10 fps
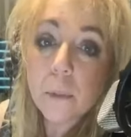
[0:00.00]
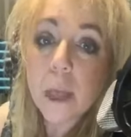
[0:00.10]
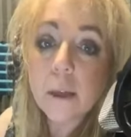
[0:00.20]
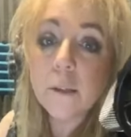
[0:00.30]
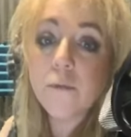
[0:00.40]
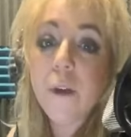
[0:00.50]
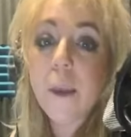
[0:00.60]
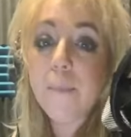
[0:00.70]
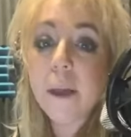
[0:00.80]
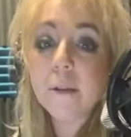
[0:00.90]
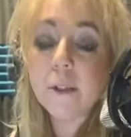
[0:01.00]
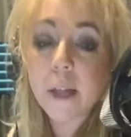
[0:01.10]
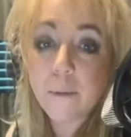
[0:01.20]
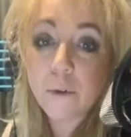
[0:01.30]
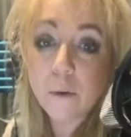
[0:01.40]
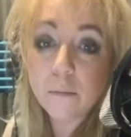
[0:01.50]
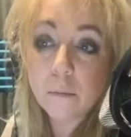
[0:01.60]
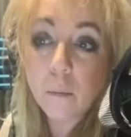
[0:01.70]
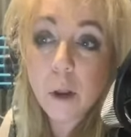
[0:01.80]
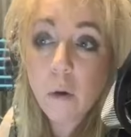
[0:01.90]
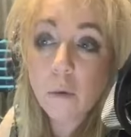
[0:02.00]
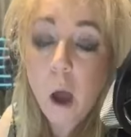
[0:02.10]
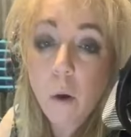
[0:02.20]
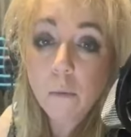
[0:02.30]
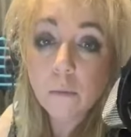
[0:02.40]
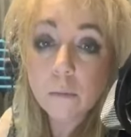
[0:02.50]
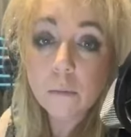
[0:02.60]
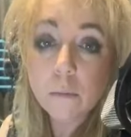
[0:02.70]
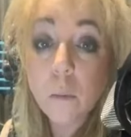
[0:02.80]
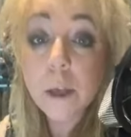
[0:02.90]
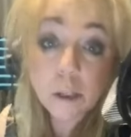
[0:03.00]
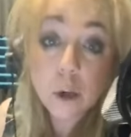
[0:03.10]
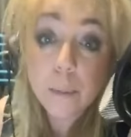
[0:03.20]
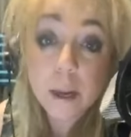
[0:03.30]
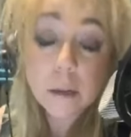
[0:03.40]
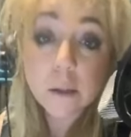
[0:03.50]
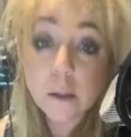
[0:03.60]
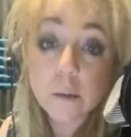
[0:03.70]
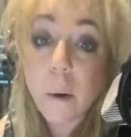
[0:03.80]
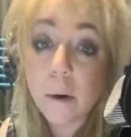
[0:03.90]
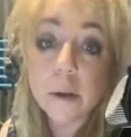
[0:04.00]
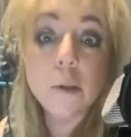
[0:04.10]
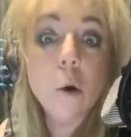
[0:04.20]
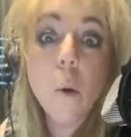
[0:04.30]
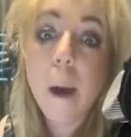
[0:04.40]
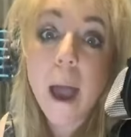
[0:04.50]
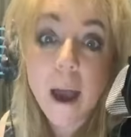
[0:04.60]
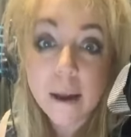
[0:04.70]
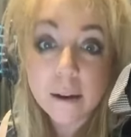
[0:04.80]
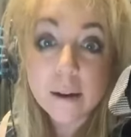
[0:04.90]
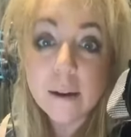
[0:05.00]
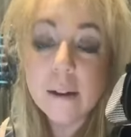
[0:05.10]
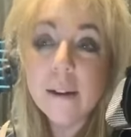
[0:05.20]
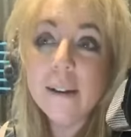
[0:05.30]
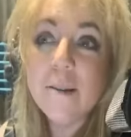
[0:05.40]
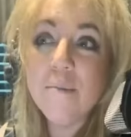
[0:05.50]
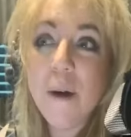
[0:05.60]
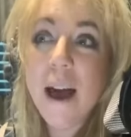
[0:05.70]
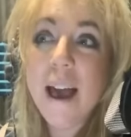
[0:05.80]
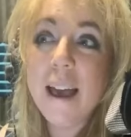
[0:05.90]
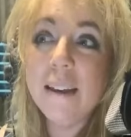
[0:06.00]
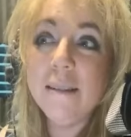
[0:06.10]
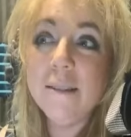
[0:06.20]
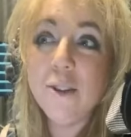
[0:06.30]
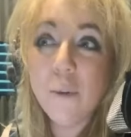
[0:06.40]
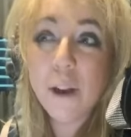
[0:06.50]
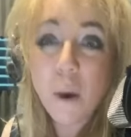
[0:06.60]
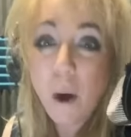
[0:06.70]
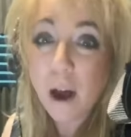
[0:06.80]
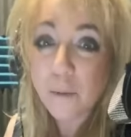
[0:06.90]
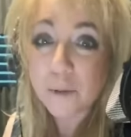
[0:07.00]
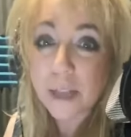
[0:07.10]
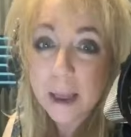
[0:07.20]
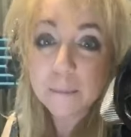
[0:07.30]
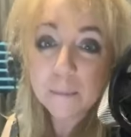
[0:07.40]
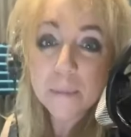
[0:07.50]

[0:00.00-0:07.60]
Is vaping safer? We don't know. We assume it is because smoking is so bad. But do we know 100%?